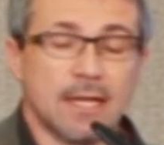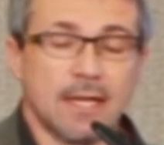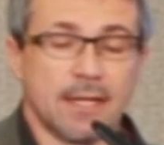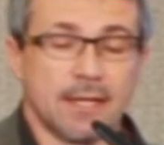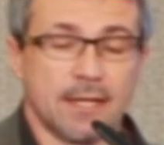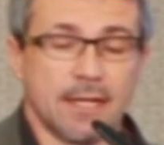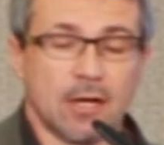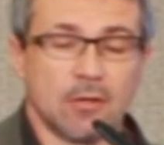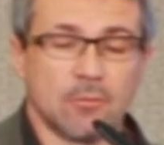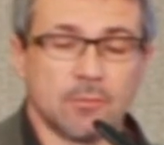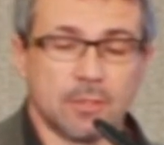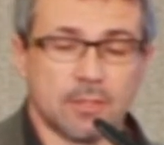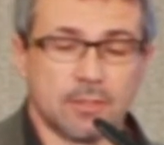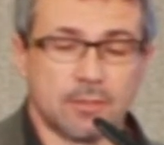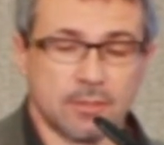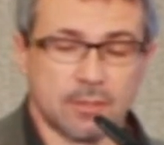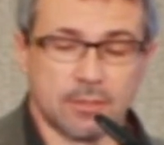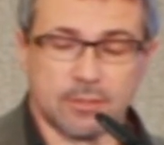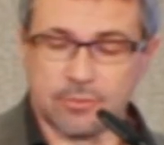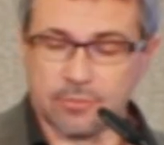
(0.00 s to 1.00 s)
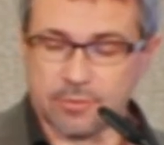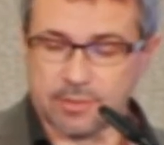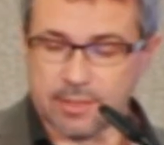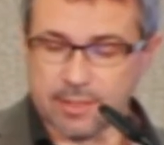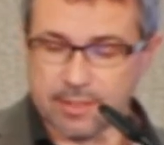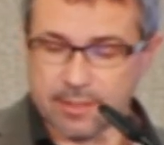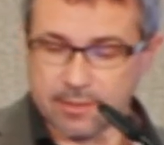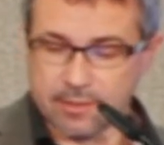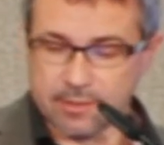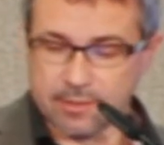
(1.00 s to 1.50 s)
And now we're
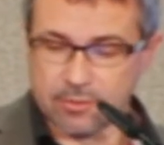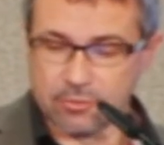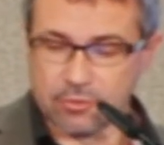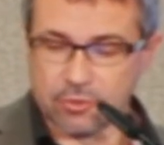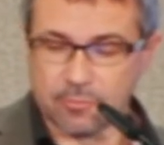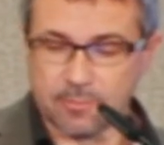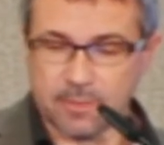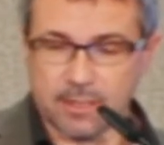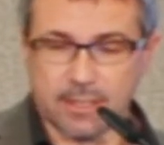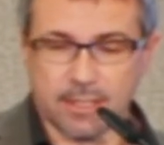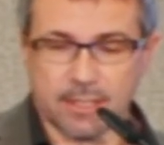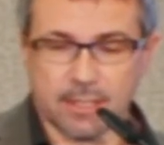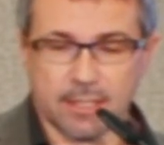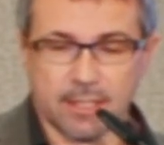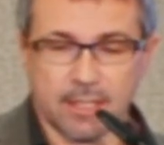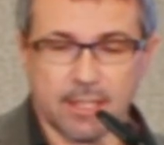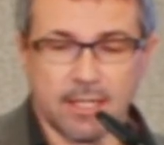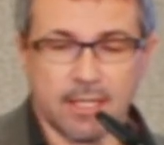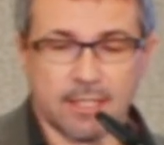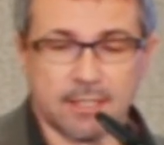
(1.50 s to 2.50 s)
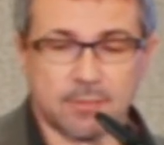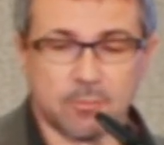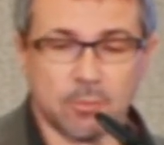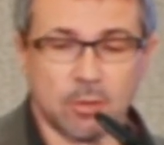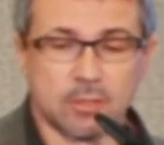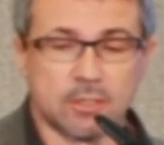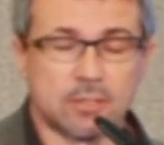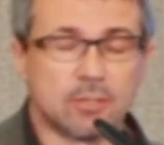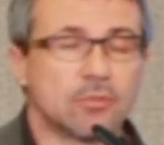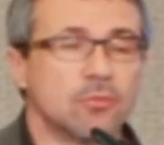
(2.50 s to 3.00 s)
using social media as
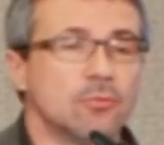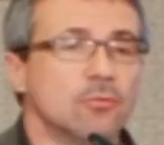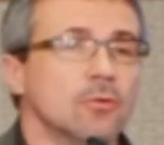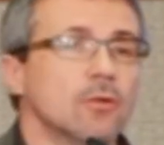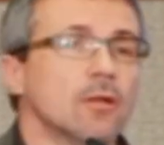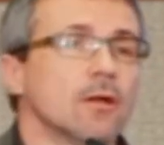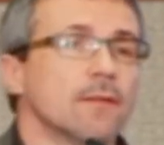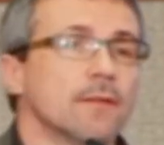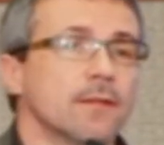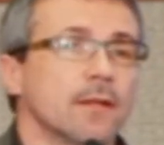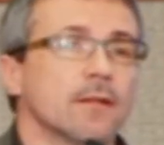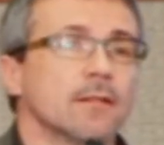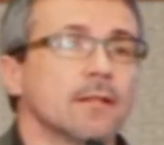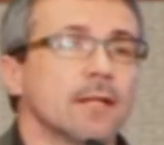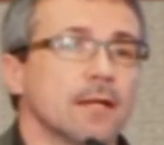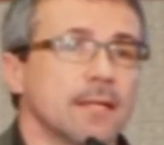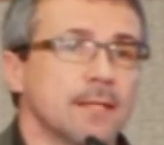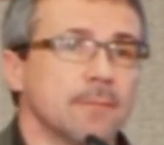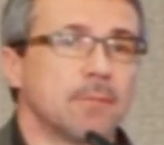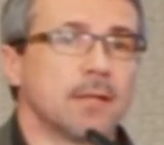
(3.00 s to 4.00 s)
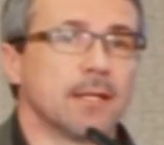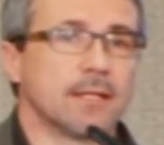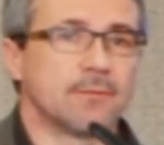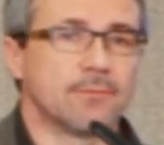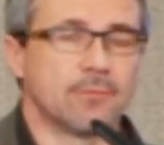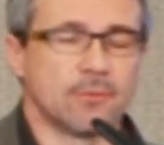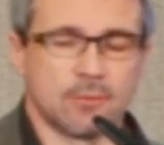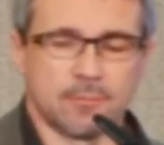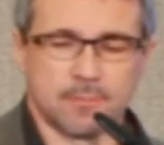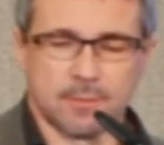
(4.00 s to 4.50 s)
one tool on the online
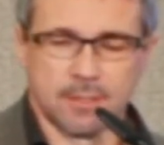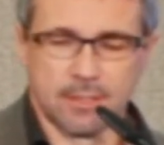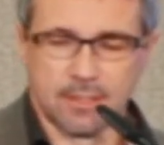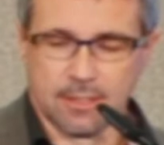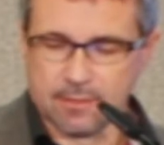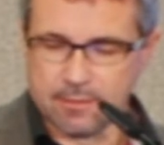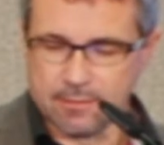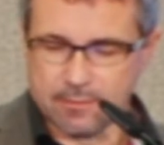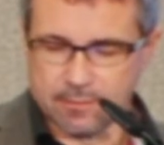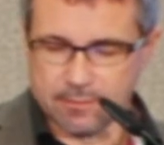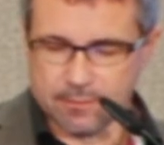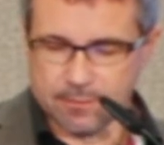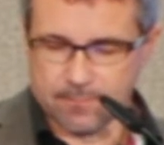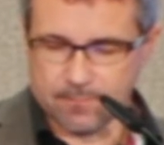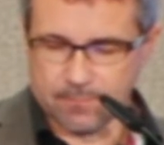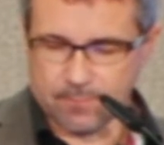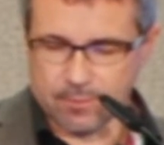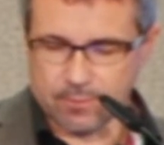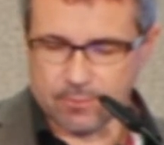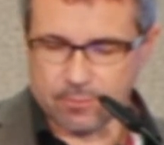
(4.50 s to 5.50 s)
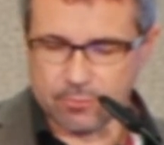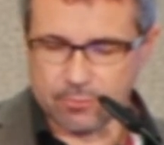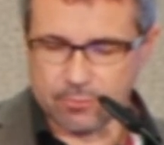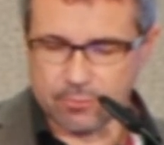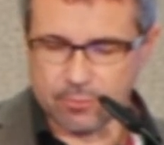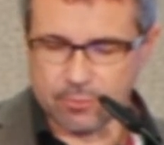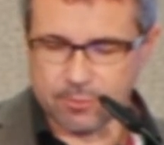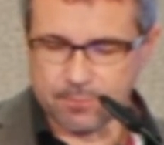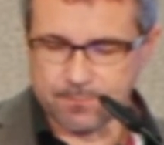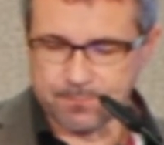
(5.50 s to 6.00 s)
platform um,
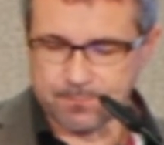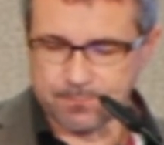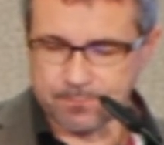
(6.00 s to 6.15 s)
to uh,